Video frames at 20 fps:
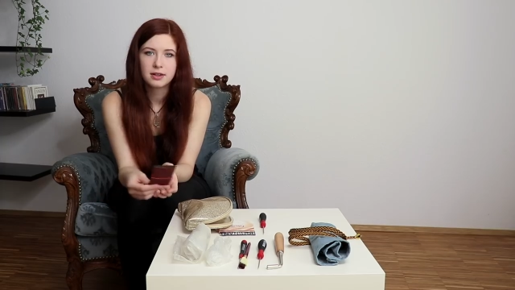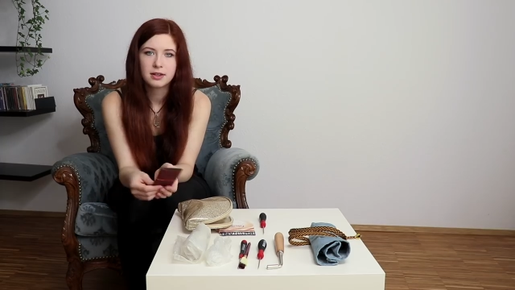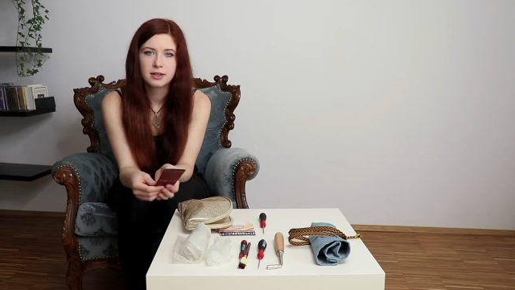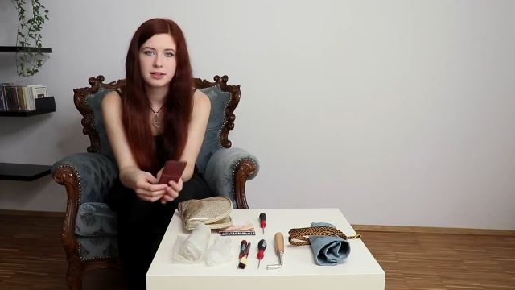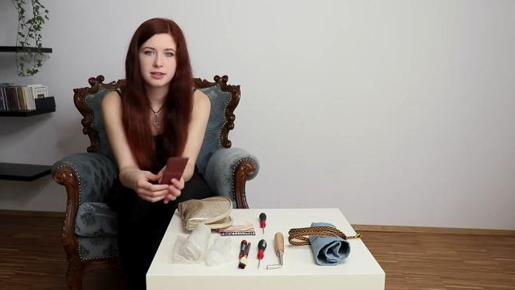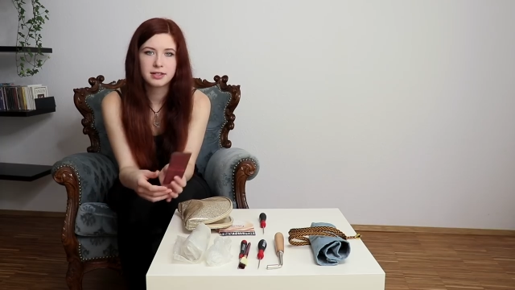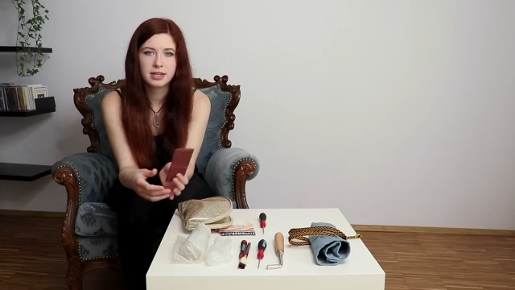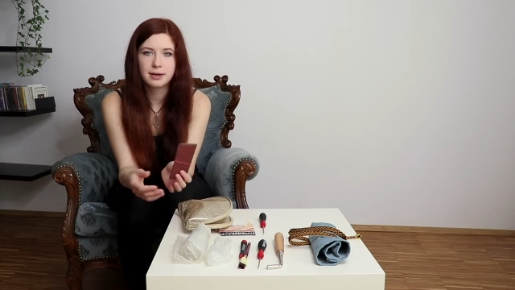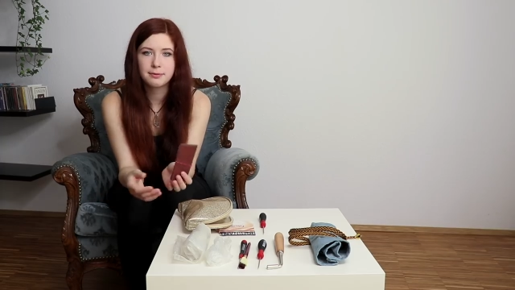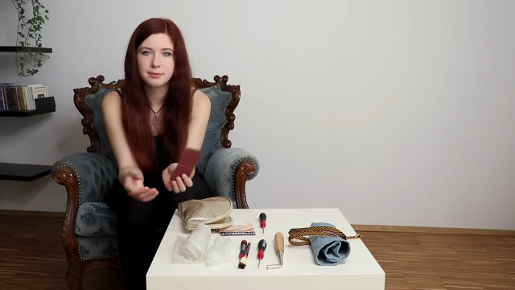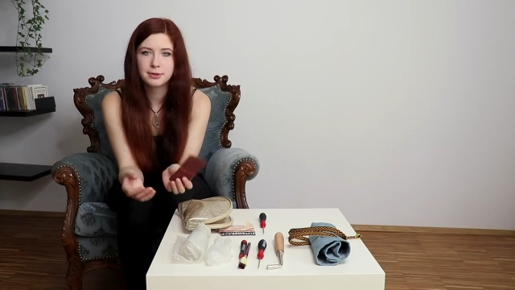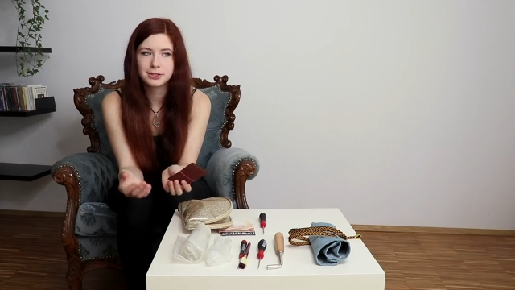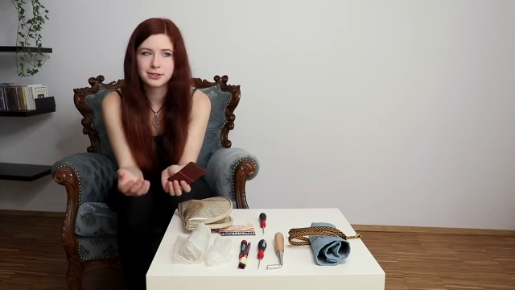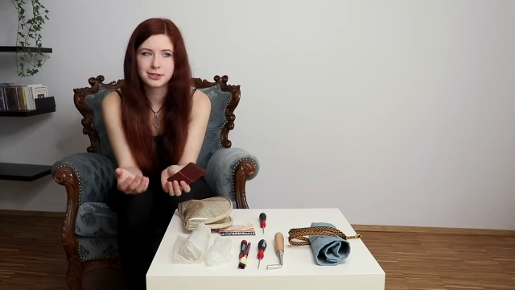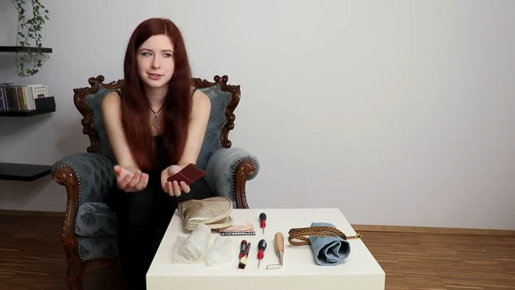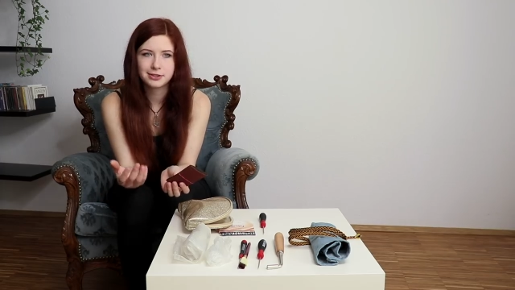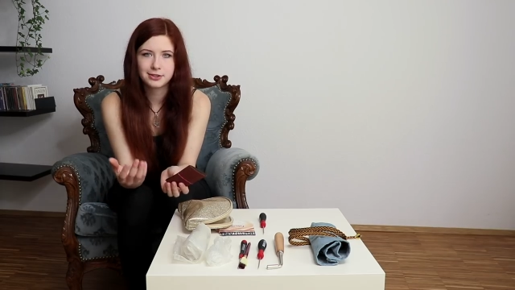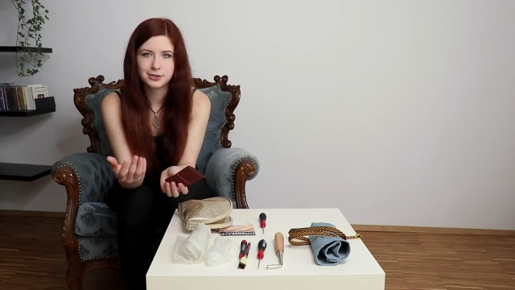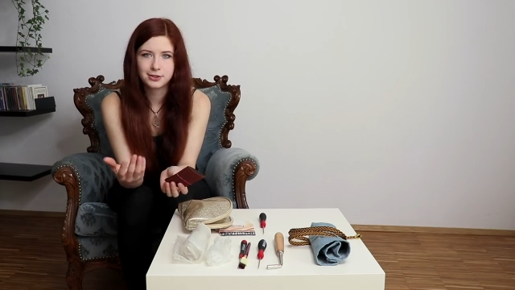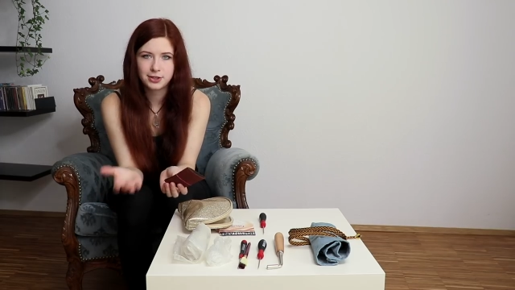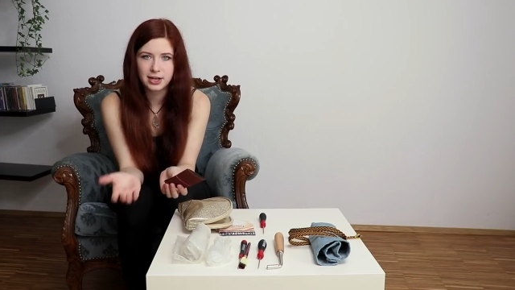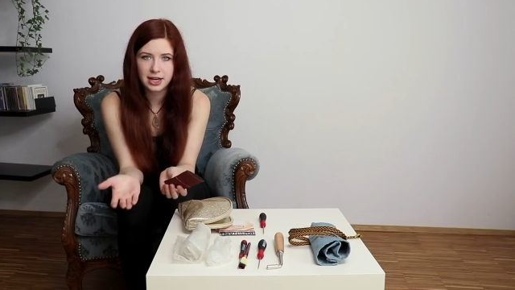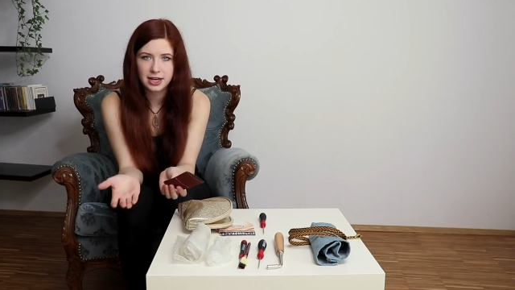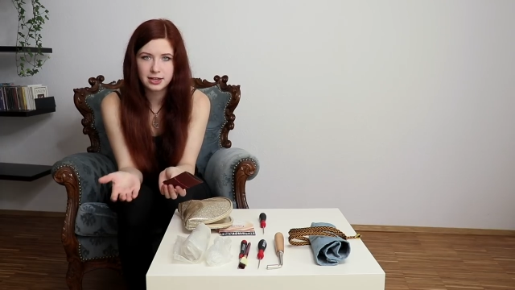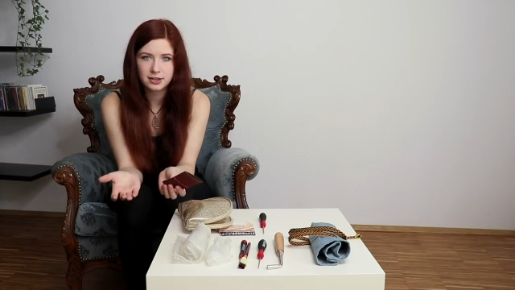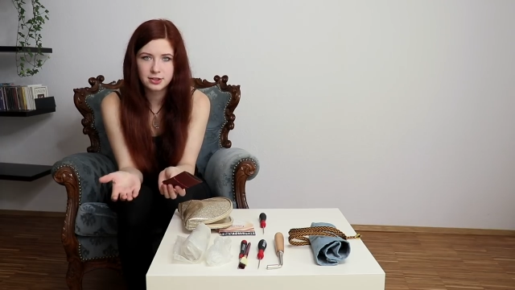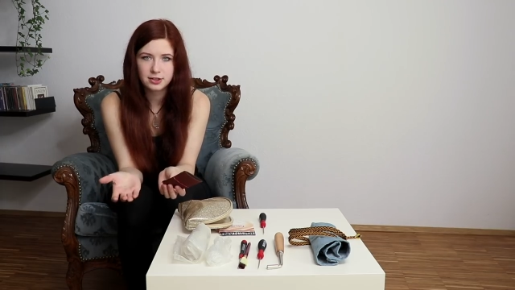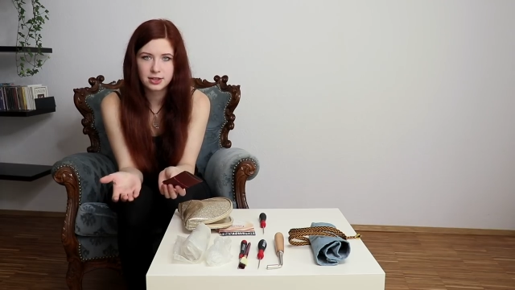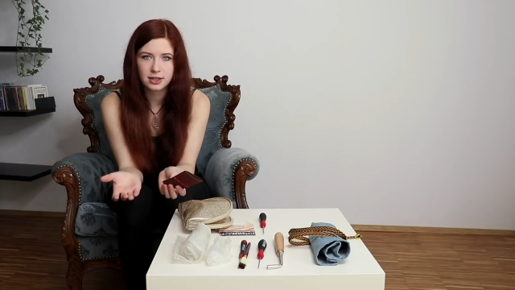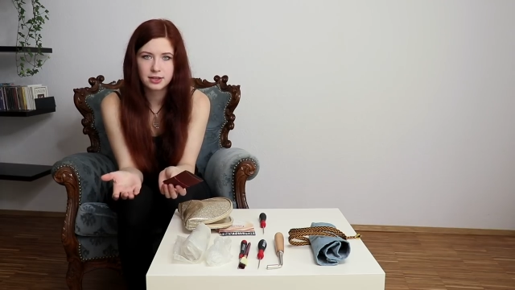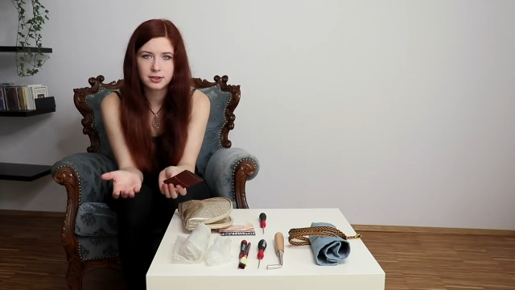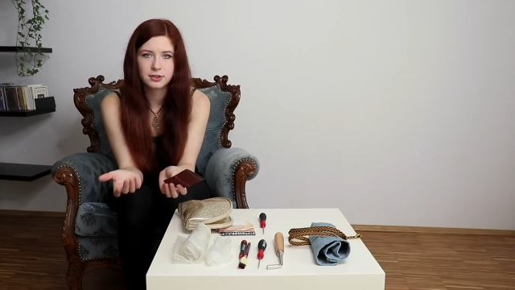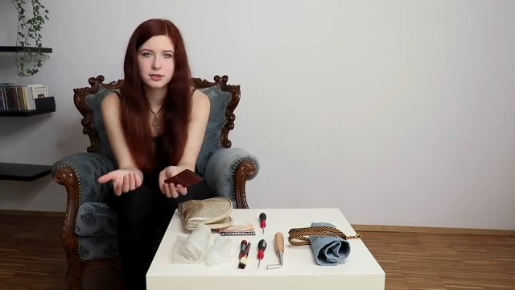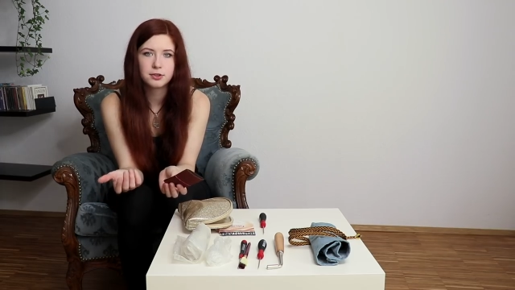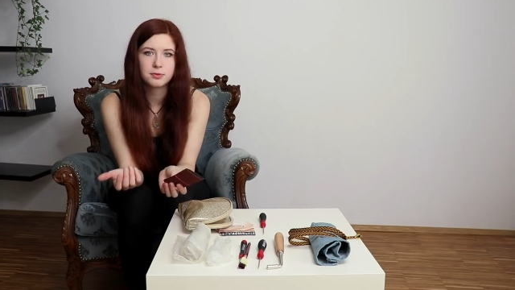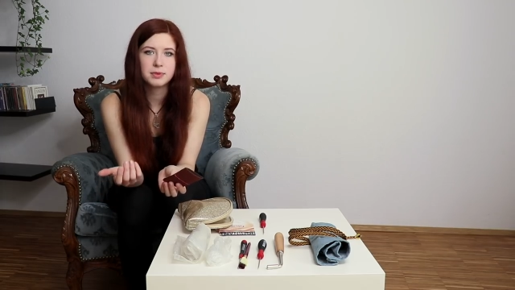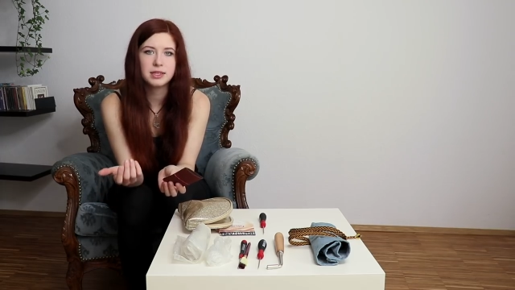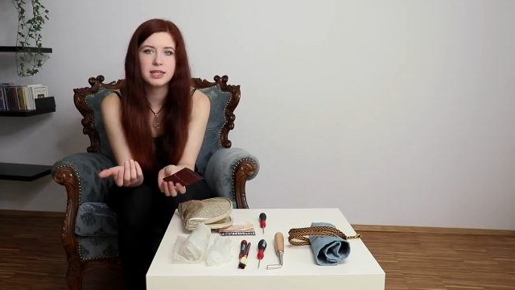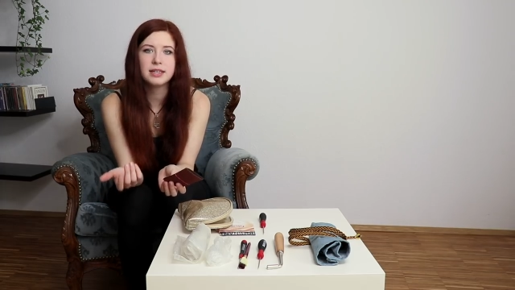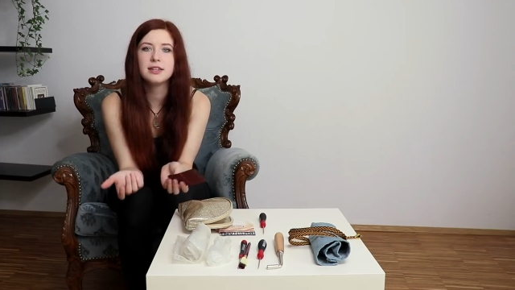the temperatures change and the
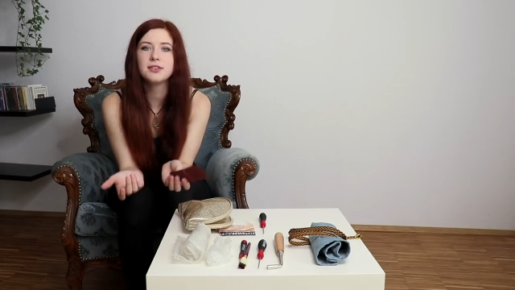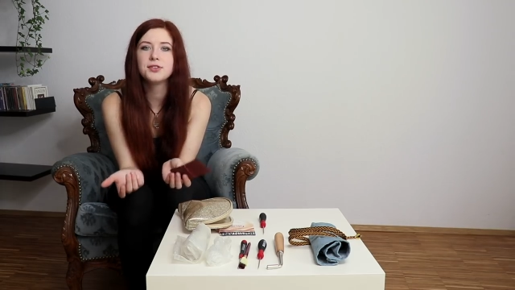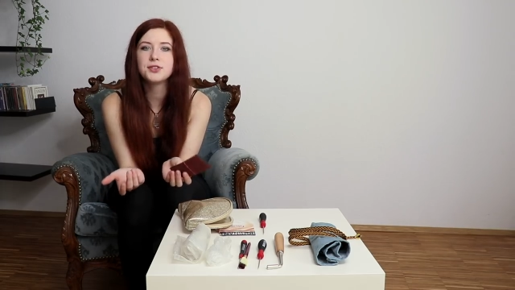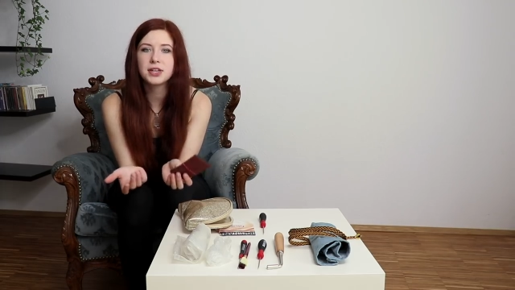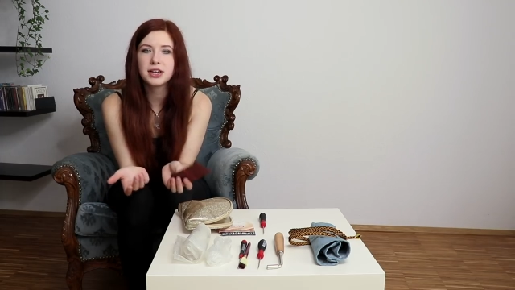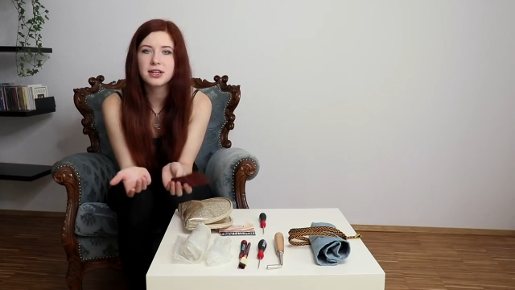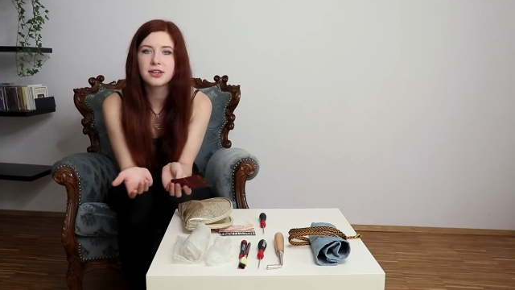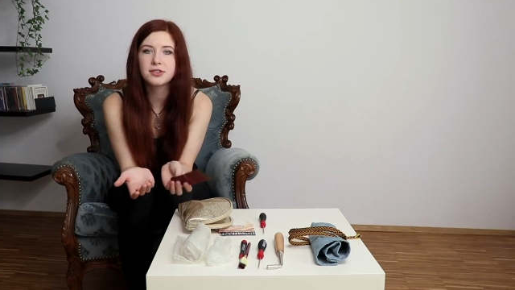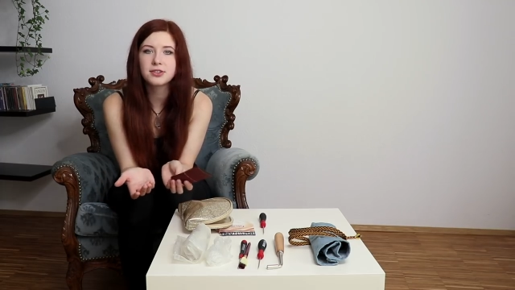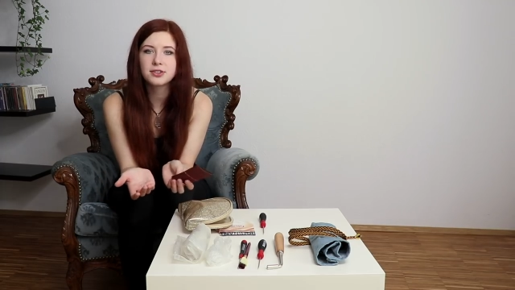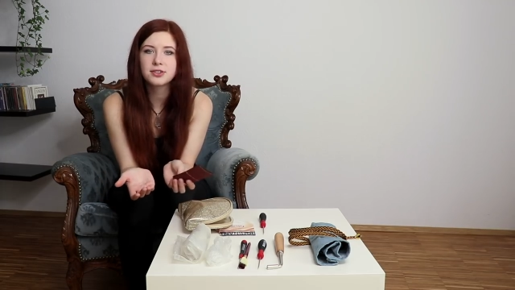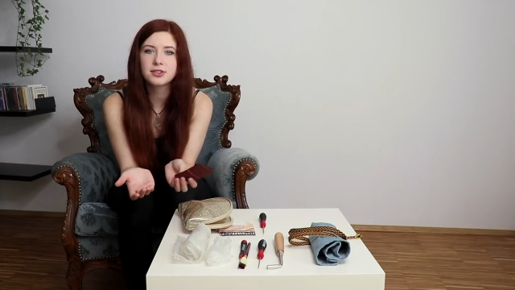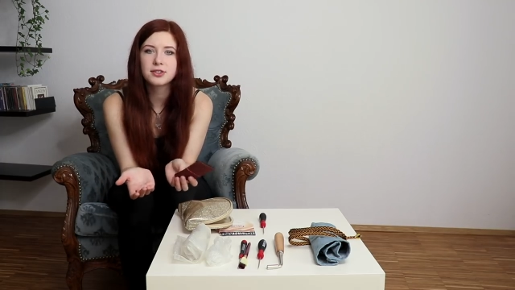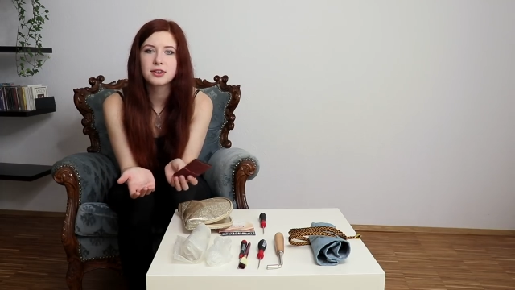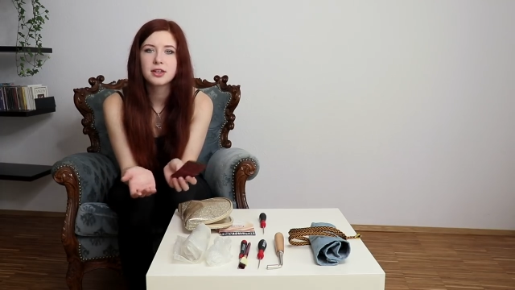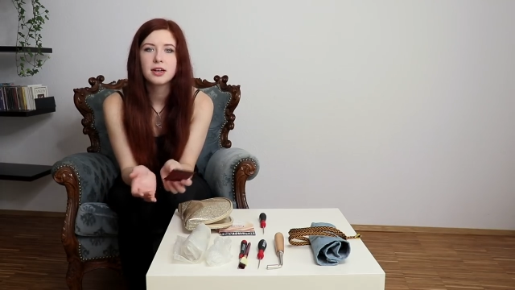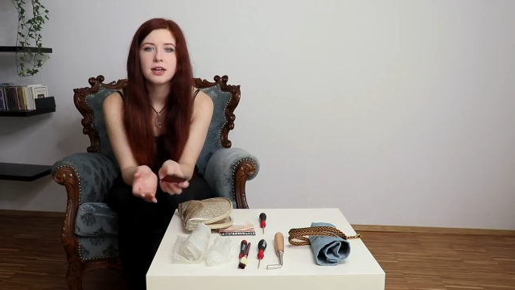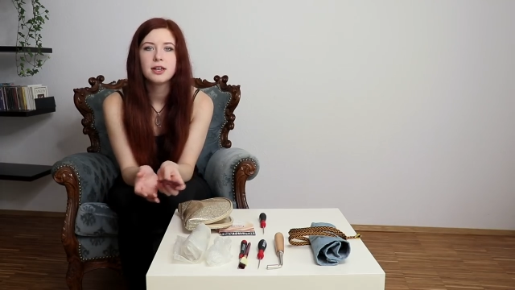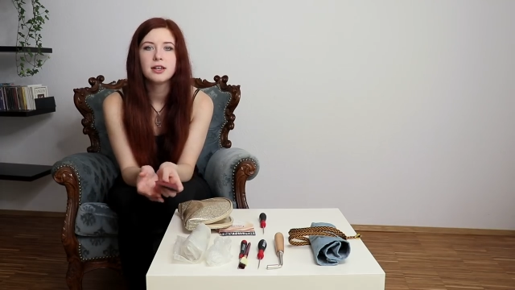humidity changes.